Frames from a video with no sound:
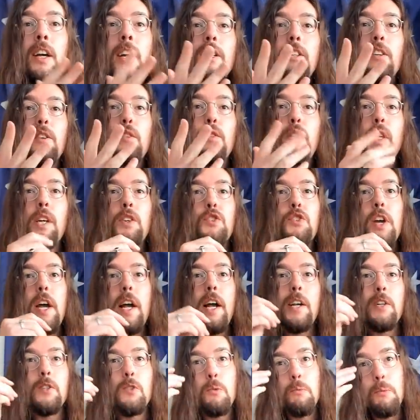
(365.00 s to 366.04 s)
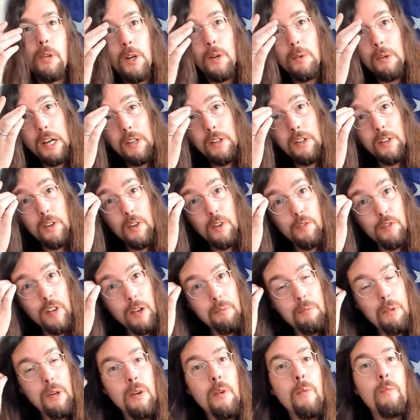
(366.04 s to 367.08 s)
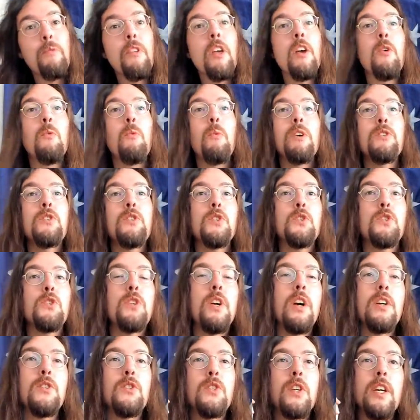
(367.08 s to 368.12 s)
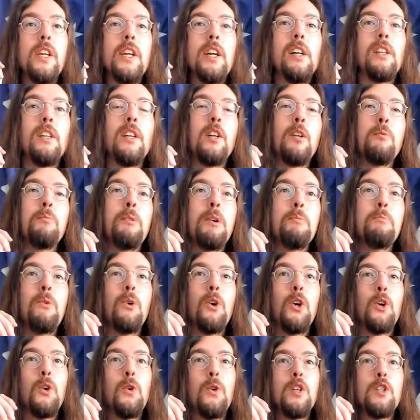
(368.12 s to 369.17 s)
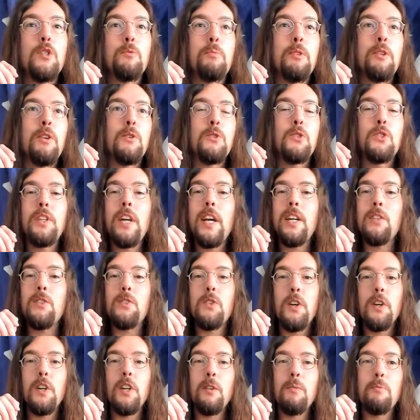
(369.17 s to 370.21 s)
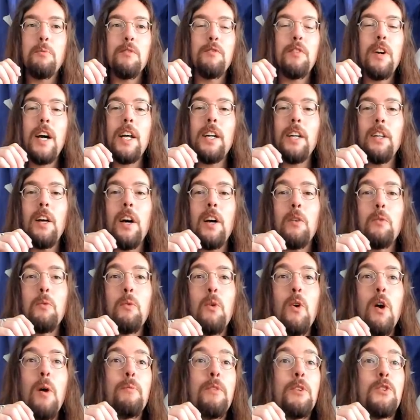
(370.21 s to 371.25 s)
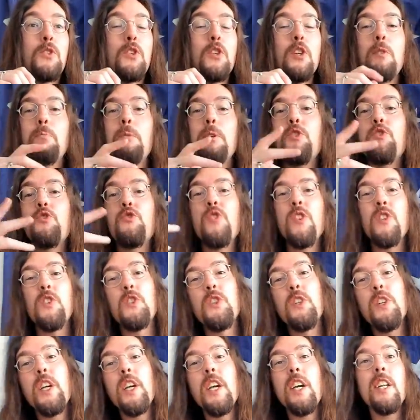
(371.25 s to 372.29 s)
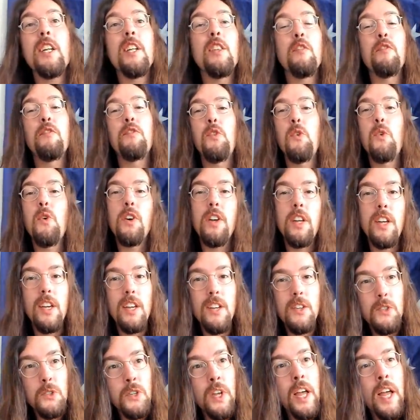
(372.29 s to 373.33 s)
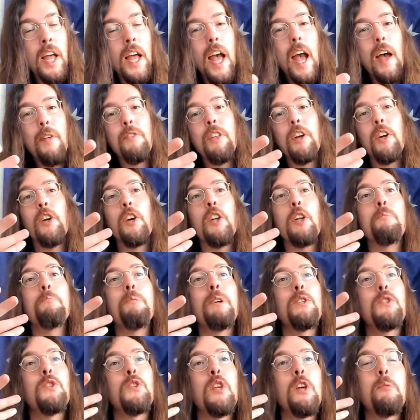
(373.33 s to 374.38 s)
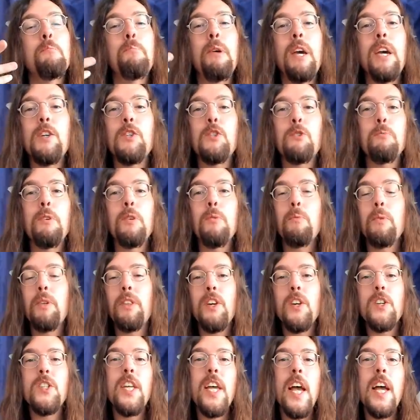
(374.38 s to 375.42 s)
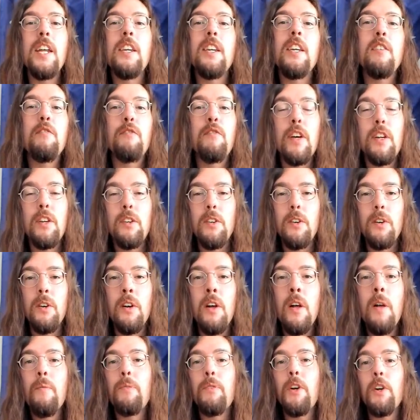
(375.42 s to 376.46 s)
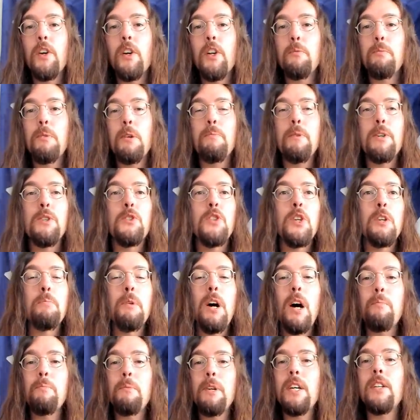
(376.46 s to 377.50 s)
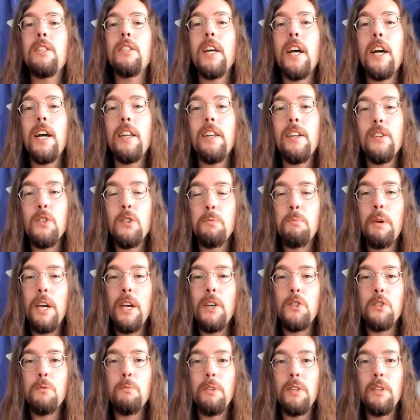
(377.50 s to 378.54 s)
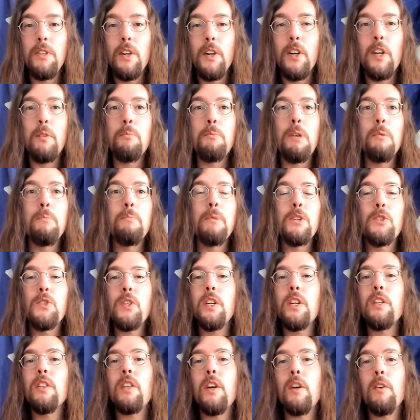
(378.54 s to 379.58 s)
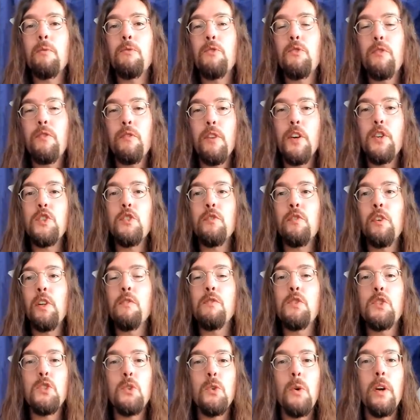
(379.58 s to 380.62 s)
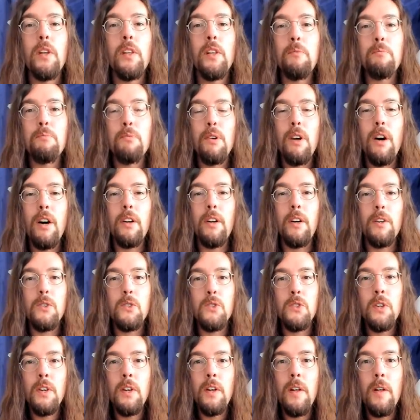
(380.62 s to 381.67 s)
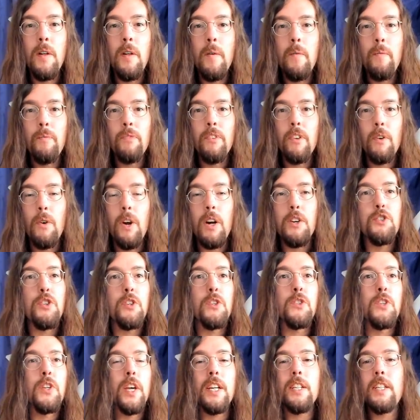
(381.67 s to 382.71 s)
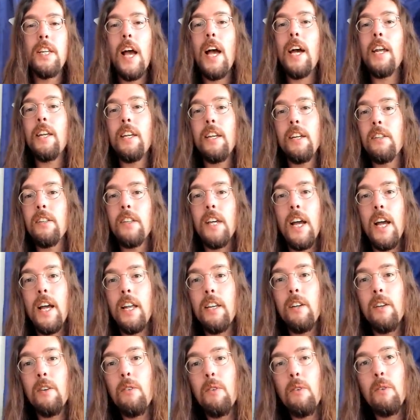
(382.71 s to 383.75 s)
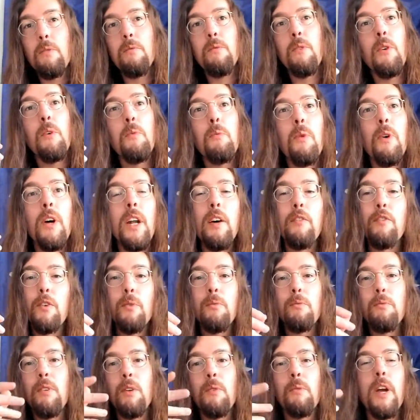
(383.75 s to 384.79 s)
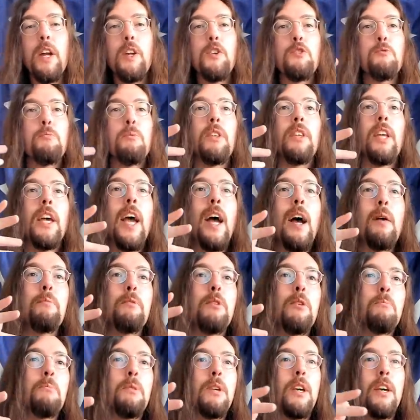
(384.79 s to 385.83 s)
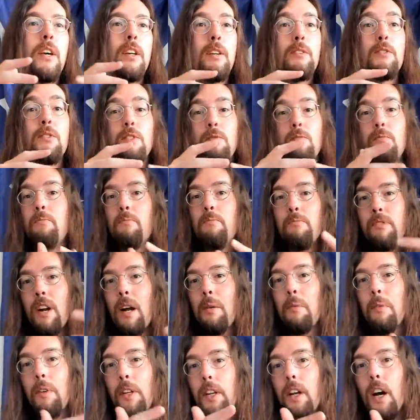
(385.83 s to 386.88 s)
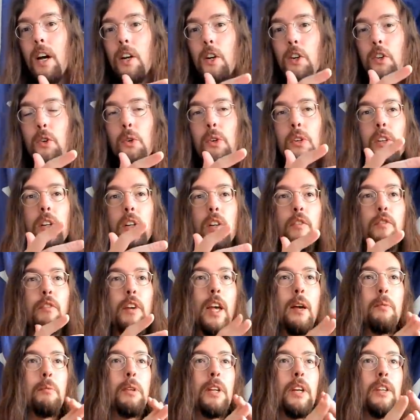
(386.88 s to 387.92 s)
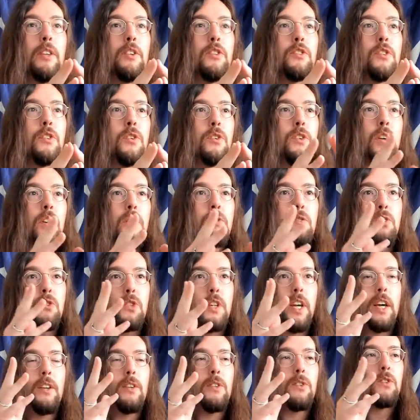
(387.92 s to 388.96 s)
Do you think Chaz will be around in November? Once it starts getting a little bit more crisp, those tents aren't going to provide a lot of warmth. It's going to be drizzly and in the forties, and they're going to miss their basement with their tendy vendor. They're going to be missing mommy and daddy's basement. They're going to be missing their fridge full of Soylent products. Or I should say daddy and daddy, or, or, or whatever arrangement they happen to be in. It's probably not a nuclear family in the, t the standard